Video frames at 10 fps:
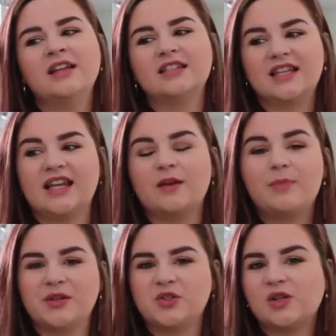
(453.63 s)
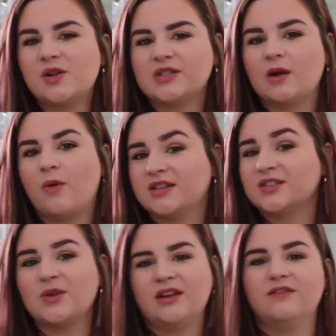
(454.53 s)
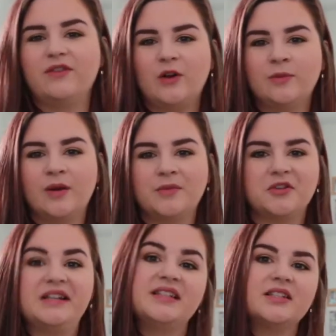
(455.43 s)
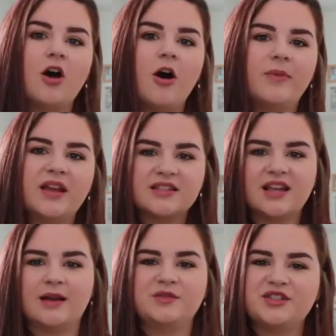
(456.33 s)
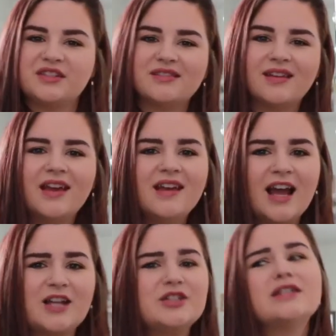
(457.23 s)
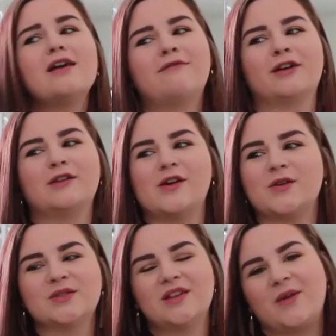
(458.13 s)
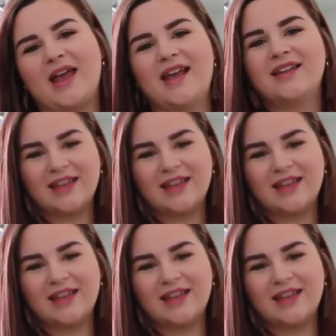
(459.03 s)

to get a bunch of clothes at once so I could film a Maurices haul because I just love our clothes, okay?